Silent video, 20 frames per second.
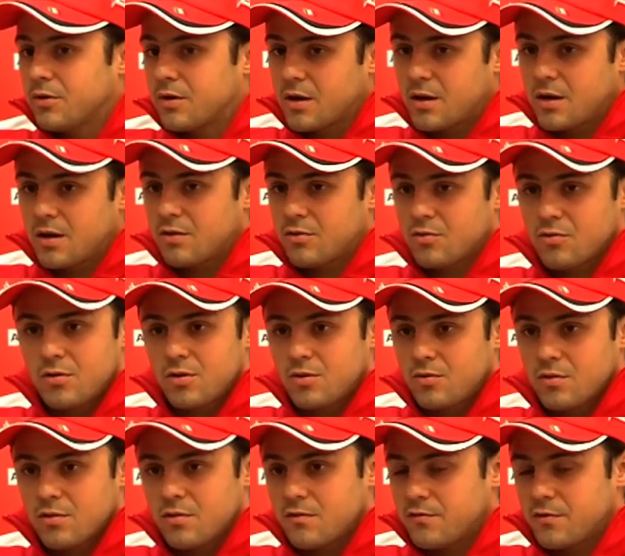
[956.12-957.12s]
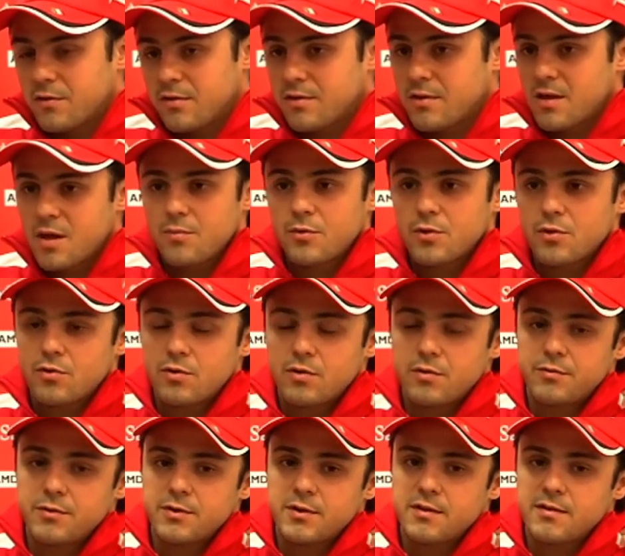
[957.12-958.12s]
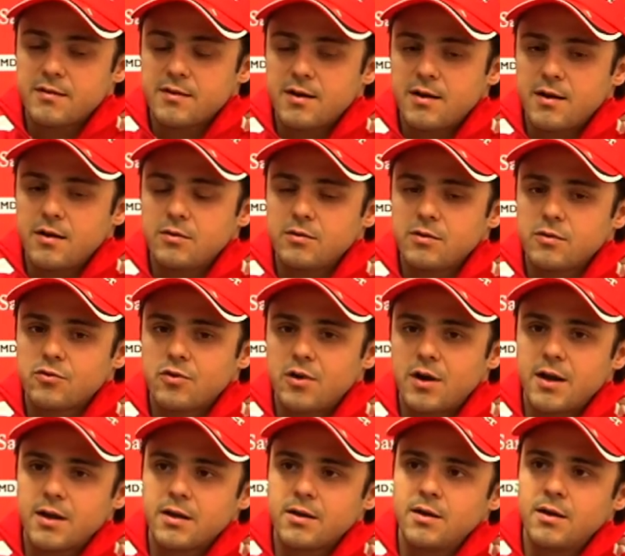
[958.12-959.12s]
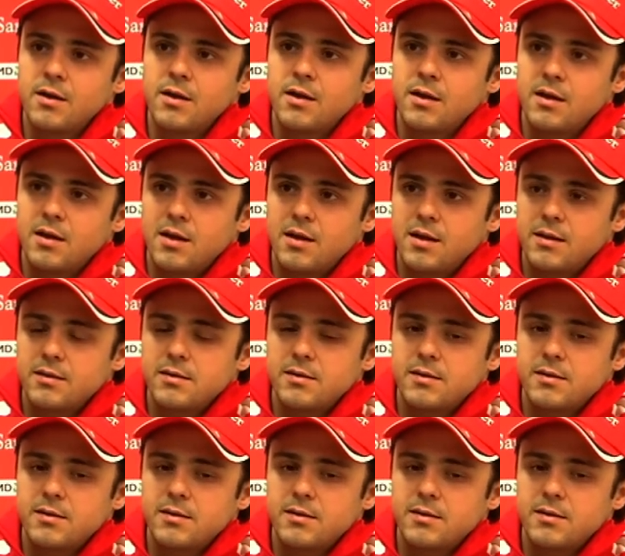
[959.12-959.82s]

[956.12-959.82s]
car, so it was the first time we drove with this car on the track, and